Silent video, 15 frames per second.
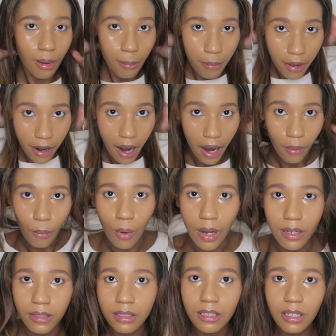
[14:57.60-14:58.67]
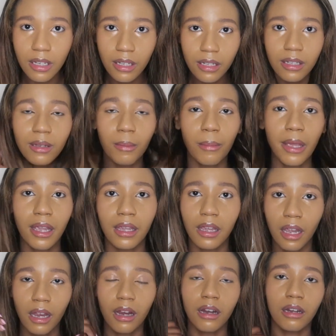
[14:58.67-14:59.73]
But I want pink
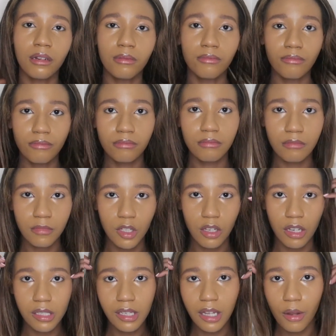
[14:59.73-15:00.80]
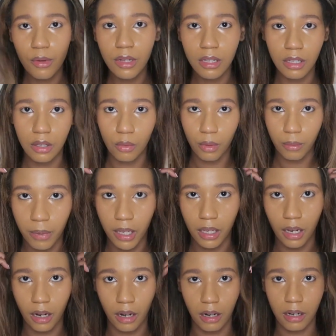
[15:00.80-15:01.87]
hair. Do you guys think I would look cute pink
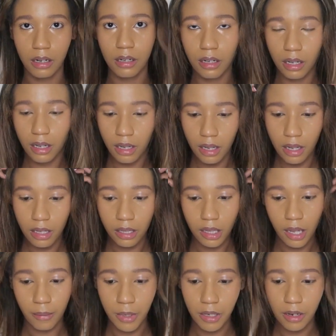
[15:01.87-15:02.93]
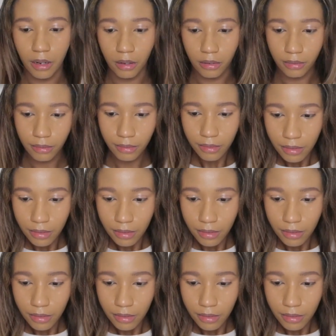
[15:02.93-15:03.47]
hair? let me know.